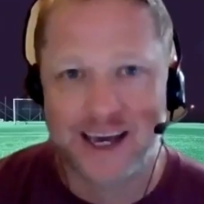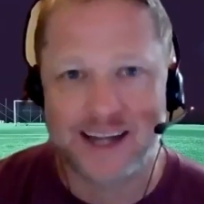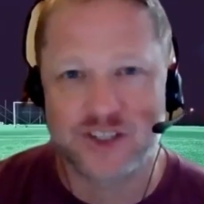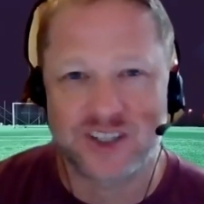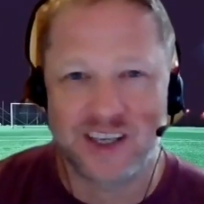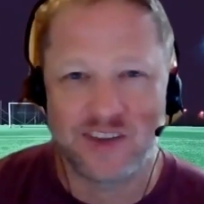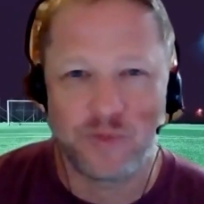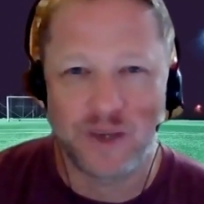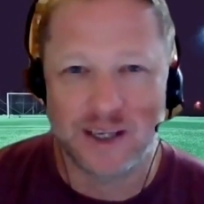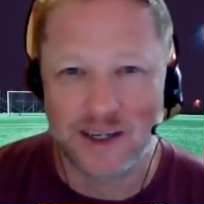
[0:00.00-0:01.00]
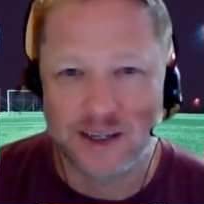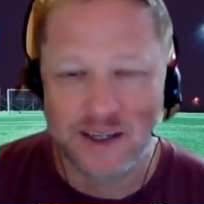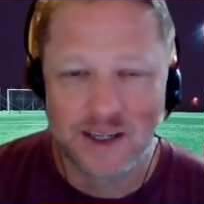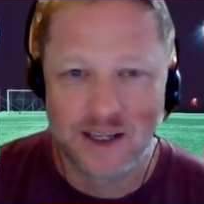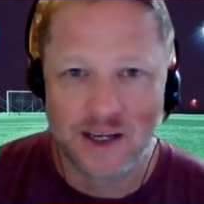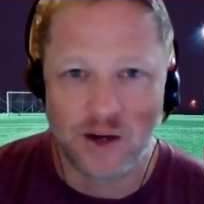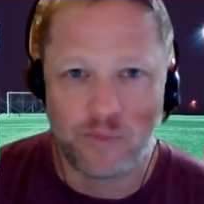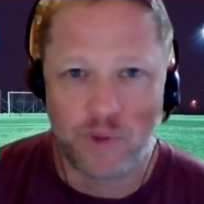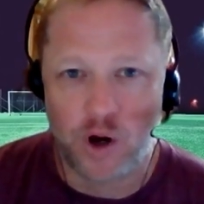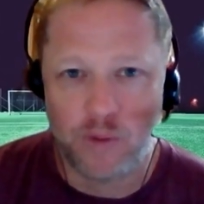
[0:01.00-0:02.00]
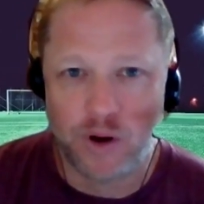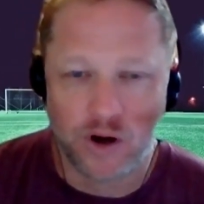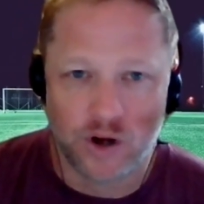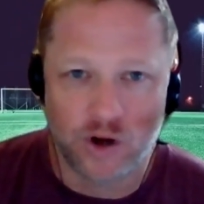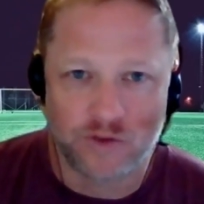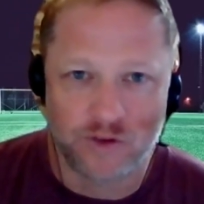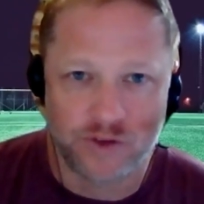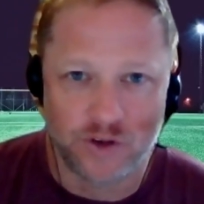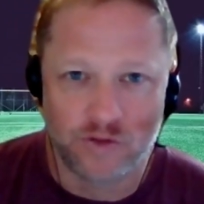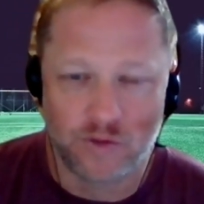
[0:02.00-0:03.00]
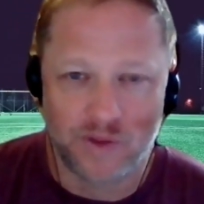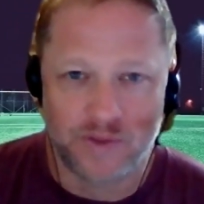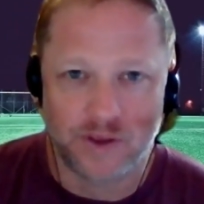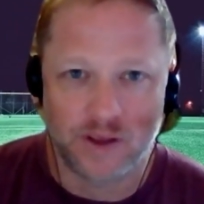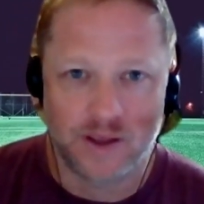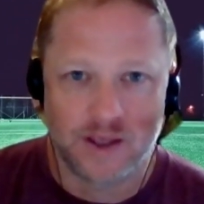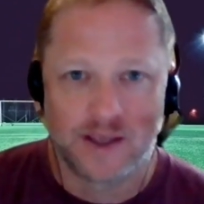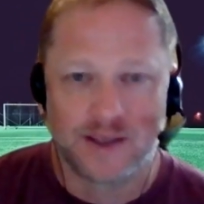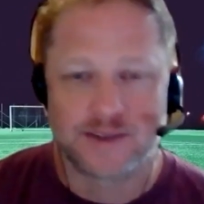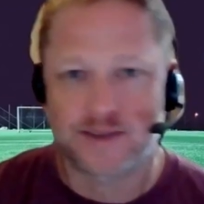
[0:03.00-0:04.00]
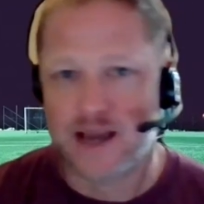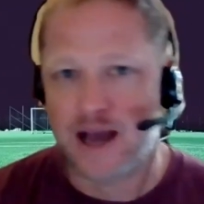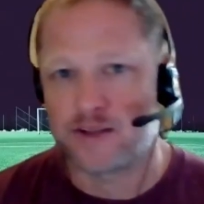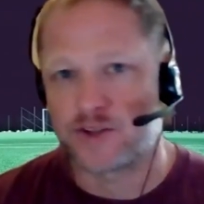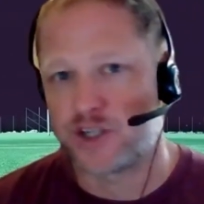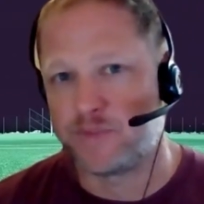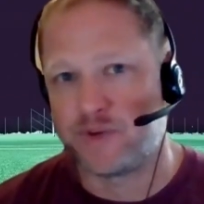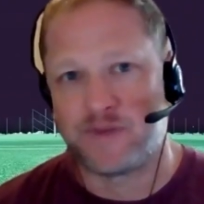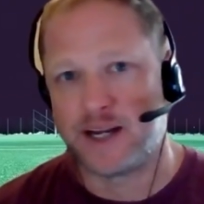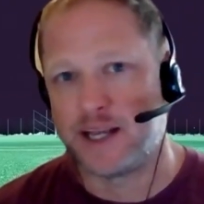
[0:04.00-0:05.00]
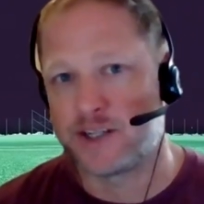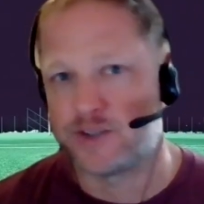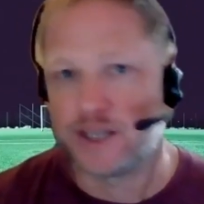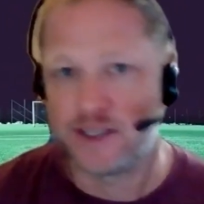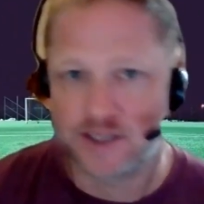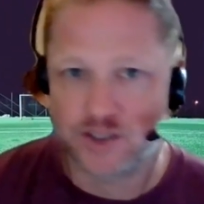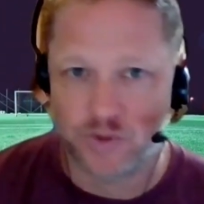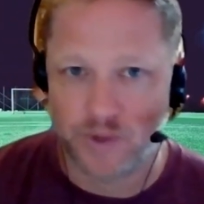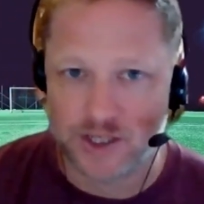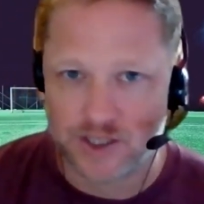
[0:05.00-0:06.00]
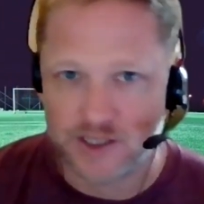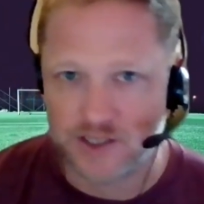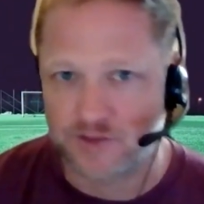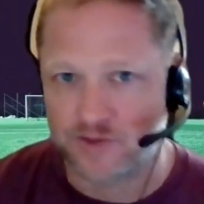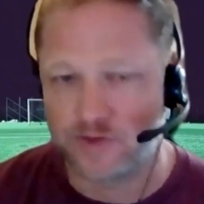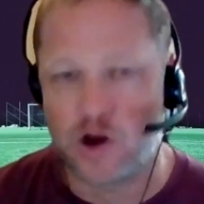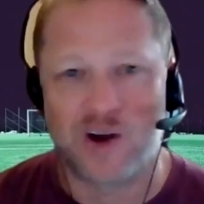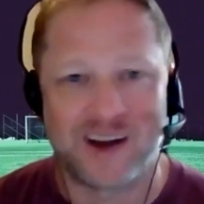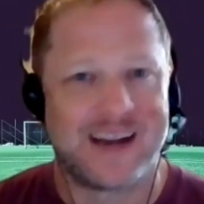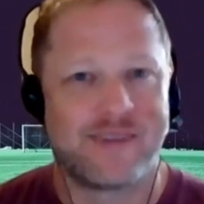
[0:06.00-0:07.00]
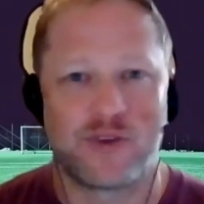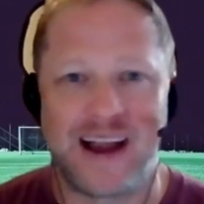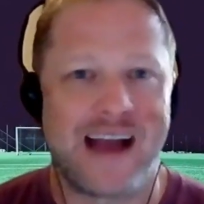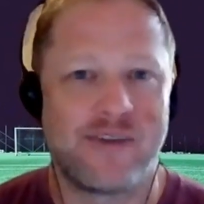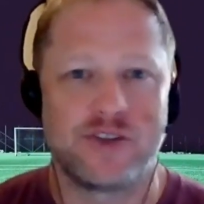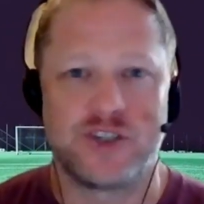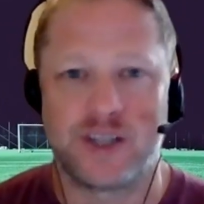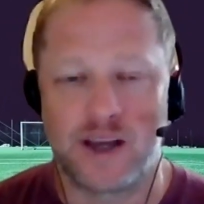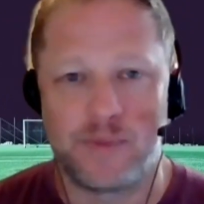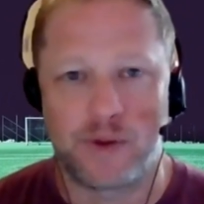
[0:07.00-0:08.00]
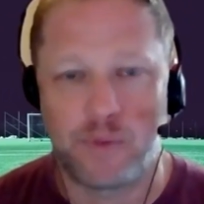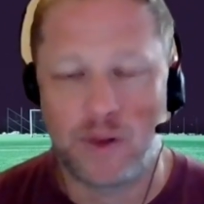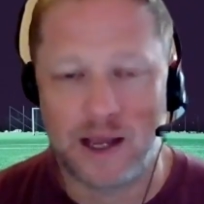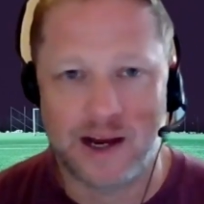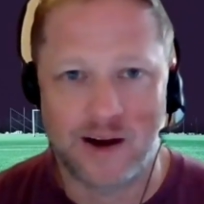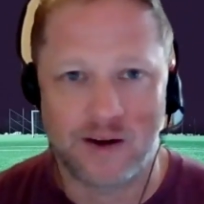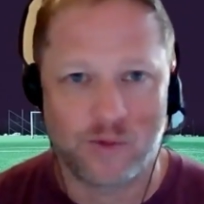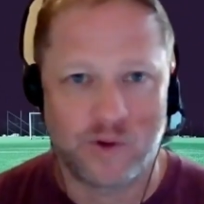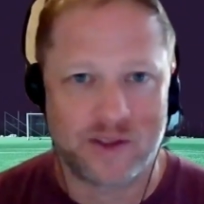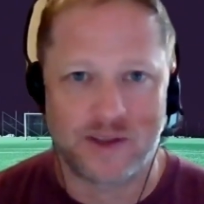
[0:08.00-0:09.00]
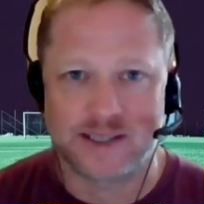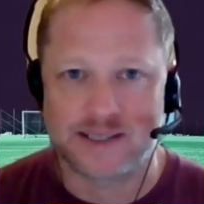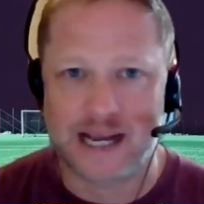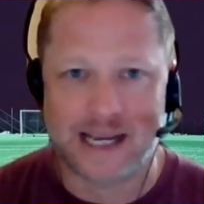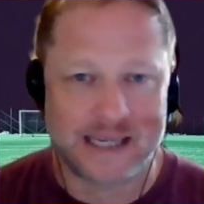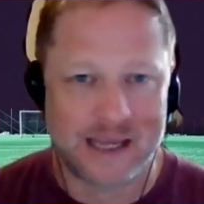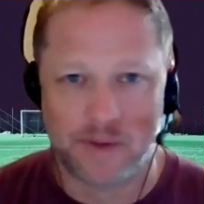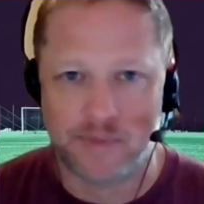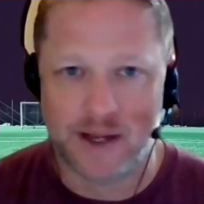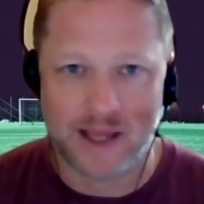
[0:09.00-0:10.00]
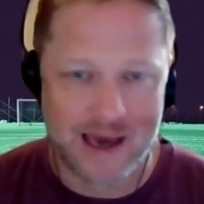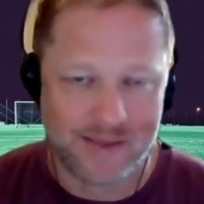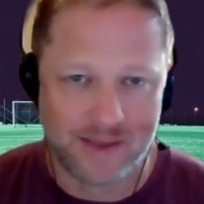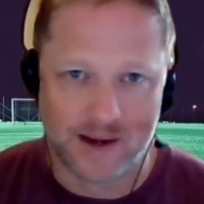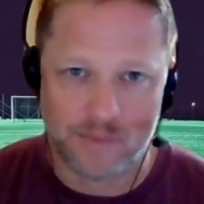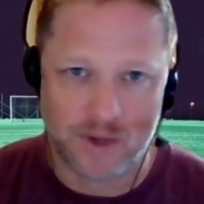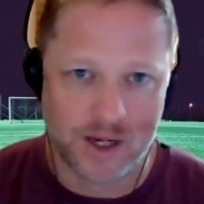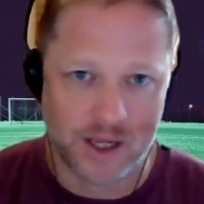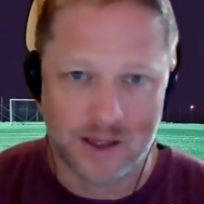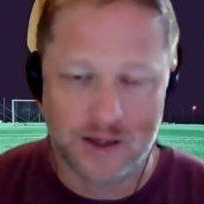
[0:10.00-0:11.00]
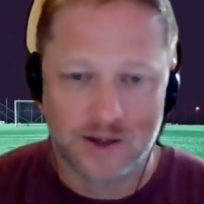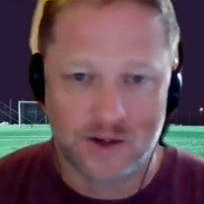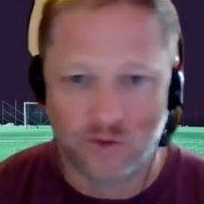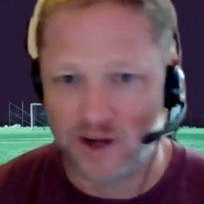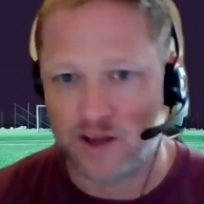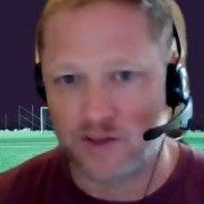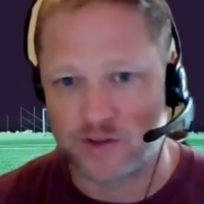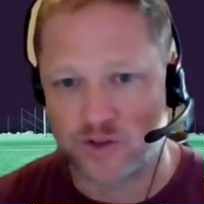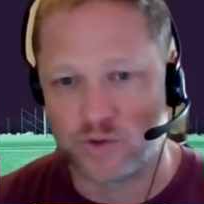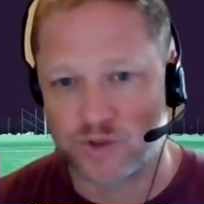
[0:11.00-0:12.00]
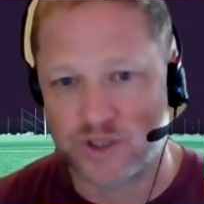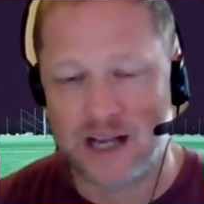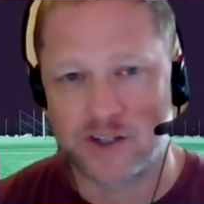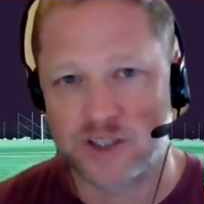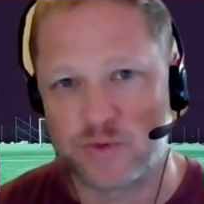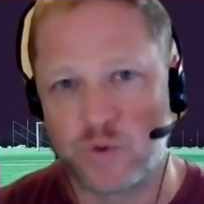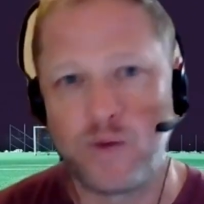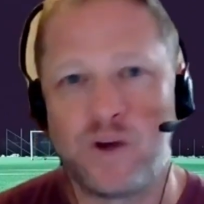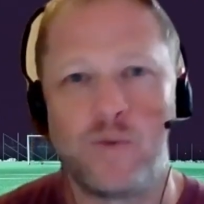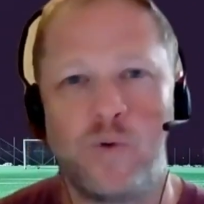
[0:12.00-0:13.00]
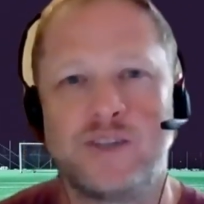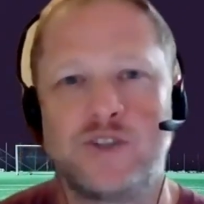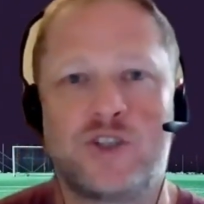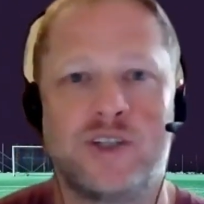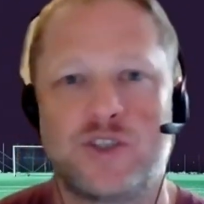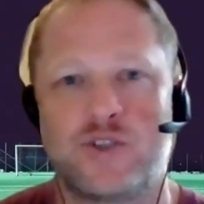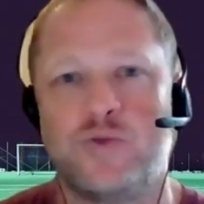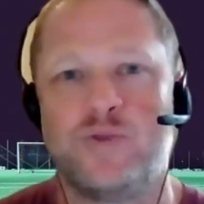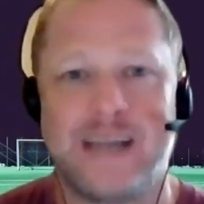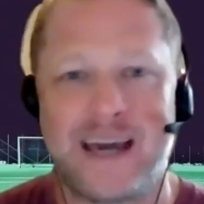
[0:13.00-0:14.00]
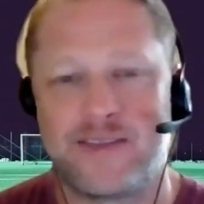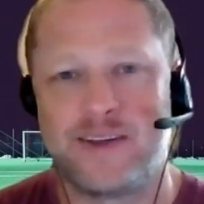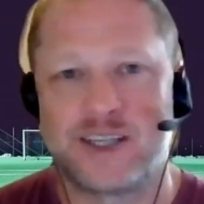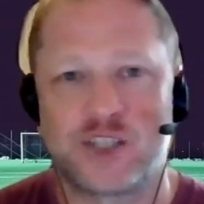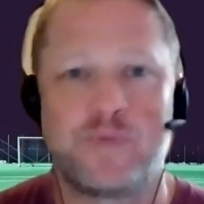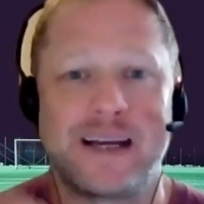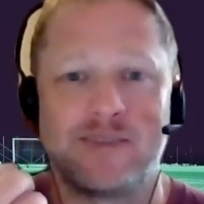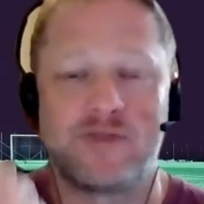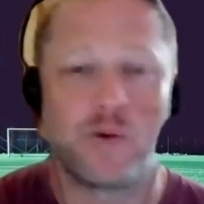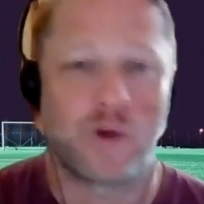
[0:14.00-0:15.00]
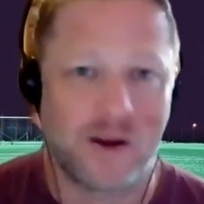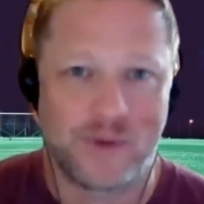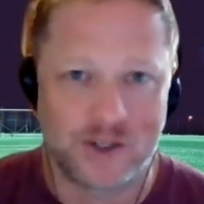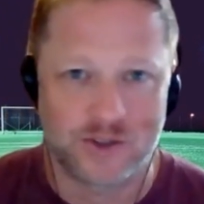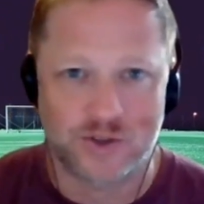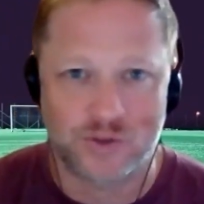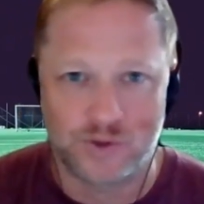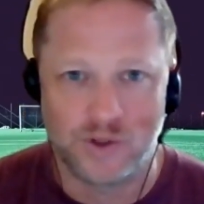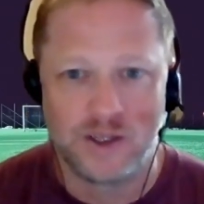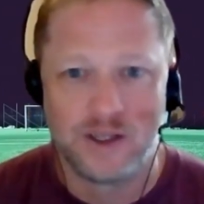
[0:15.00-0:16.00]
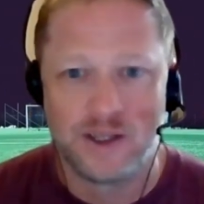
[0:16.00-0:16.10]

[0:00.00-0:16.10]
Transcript: kind of just give me a a ballpark overview of what the scholarship and financial aid situation is on an, for an average incoming player, whether that's academic money, athletic money, or any other oh. school scholarships? What what what should a student athlete expect if they were coming to your school? Well,